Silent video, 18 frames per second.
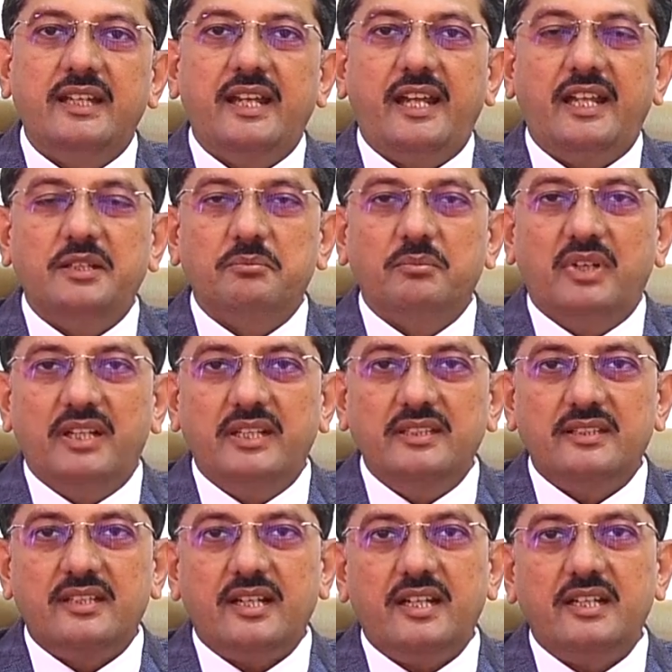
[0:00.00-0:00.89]
and
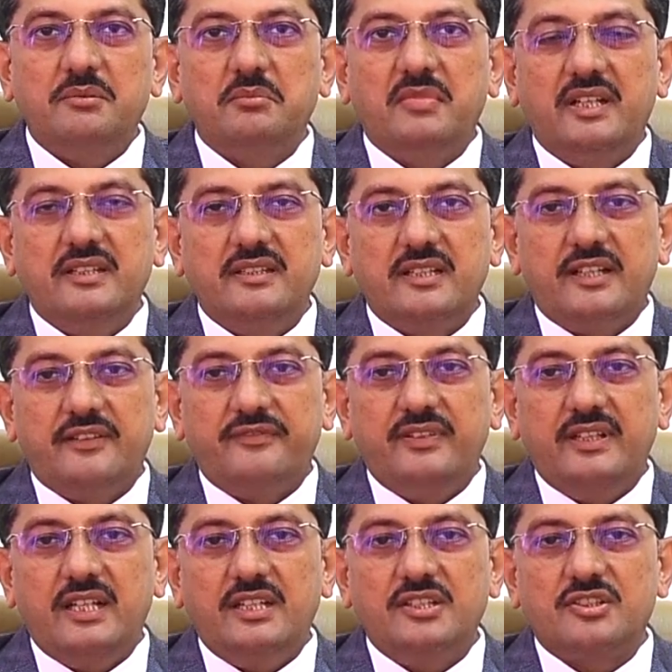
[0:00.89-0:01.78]
Mahindra
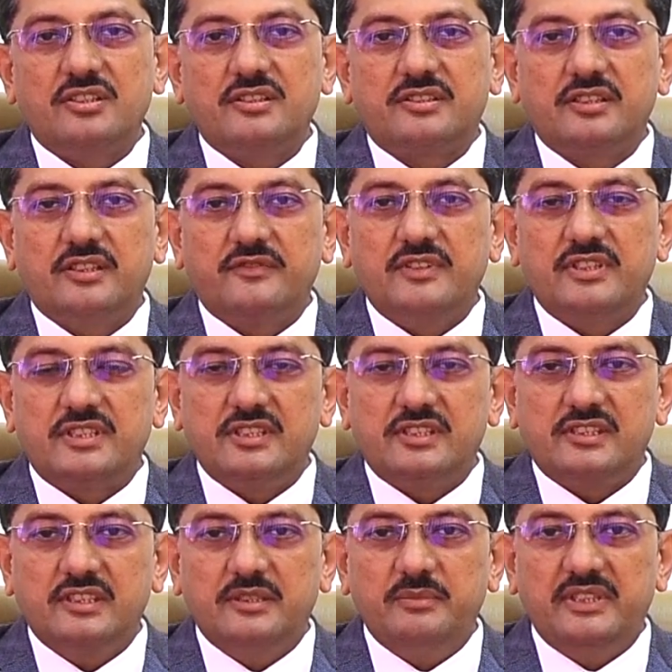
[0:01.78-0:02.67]
Financial
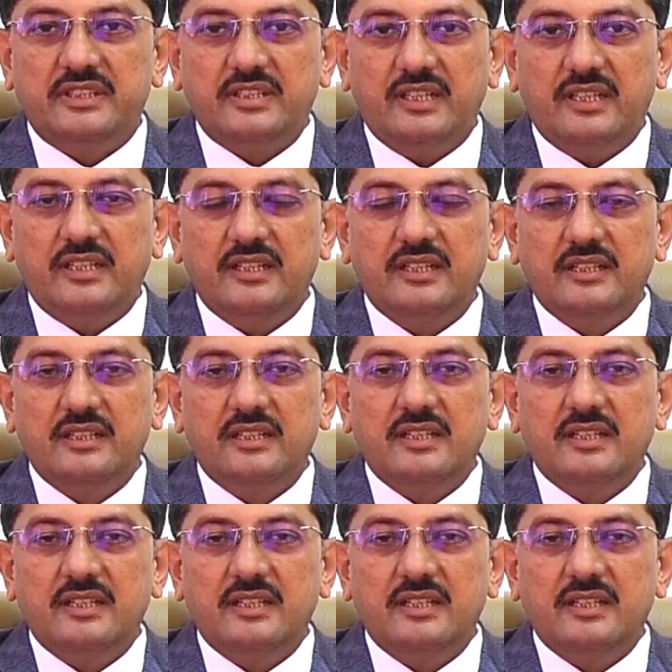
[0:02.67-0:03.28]
Services Limited